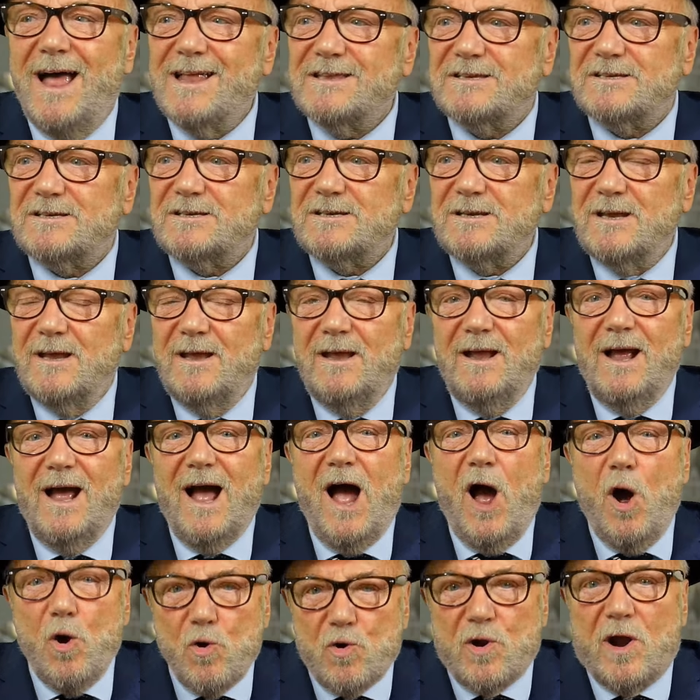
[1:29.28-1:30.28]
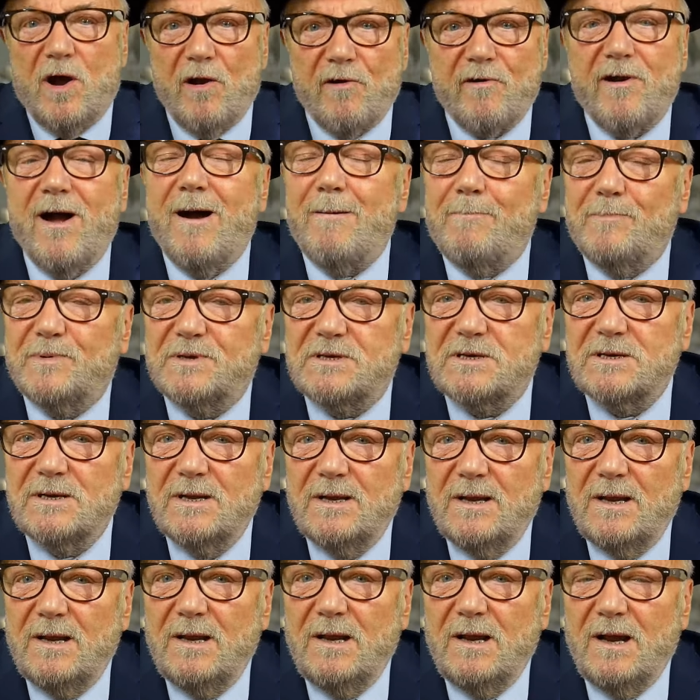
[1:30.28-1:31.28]
That's how corrupt
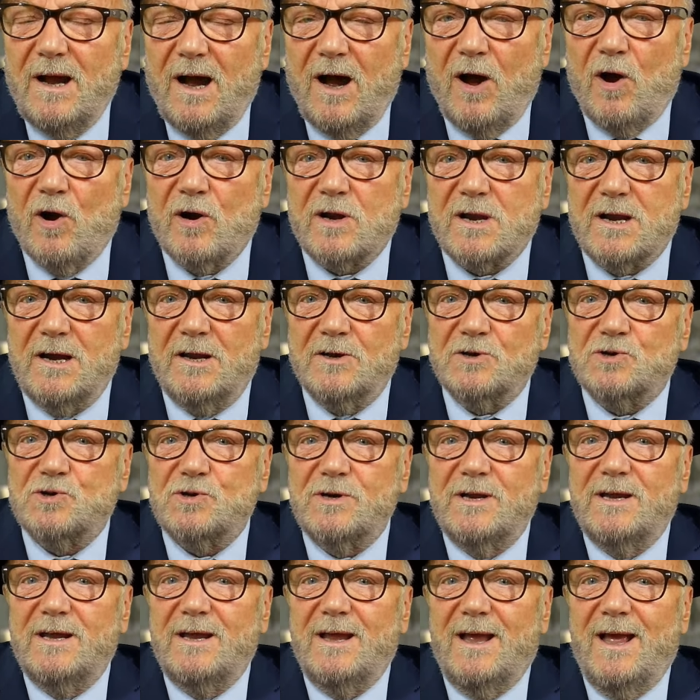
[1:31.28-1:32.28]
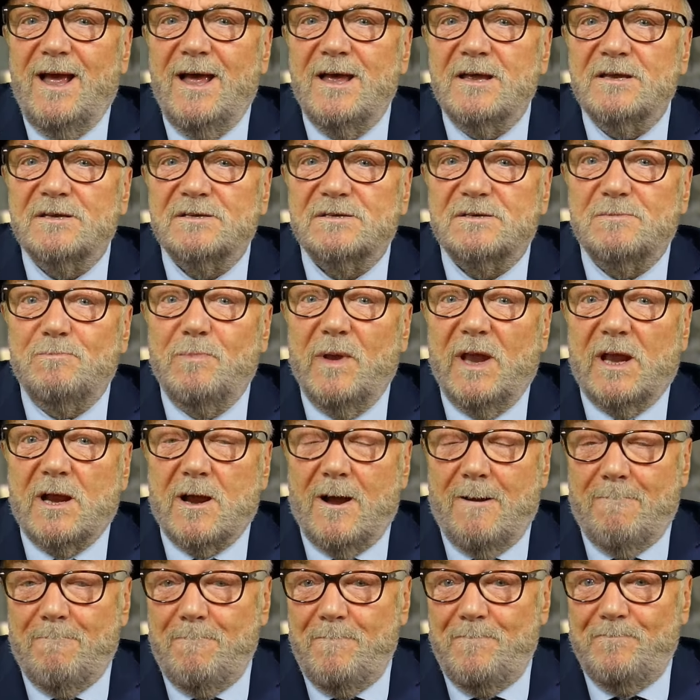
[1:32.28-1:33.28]
our country has
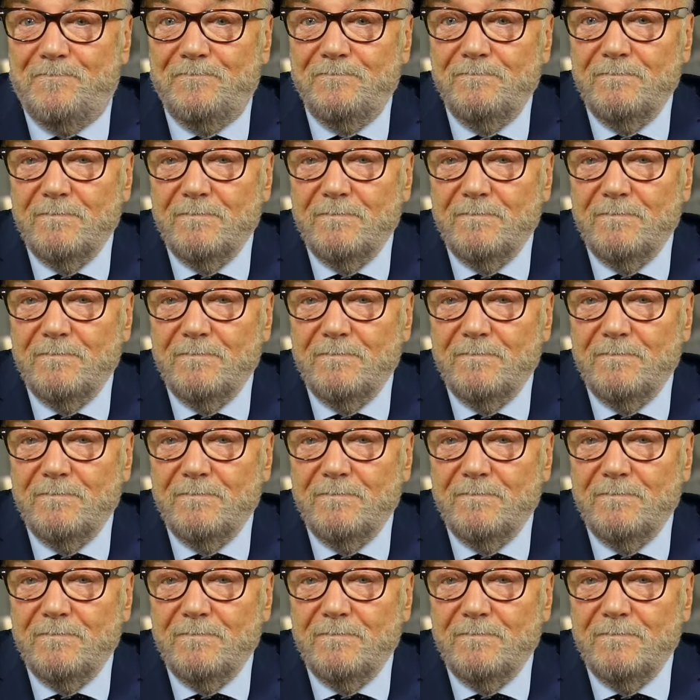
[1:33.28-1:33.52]
become.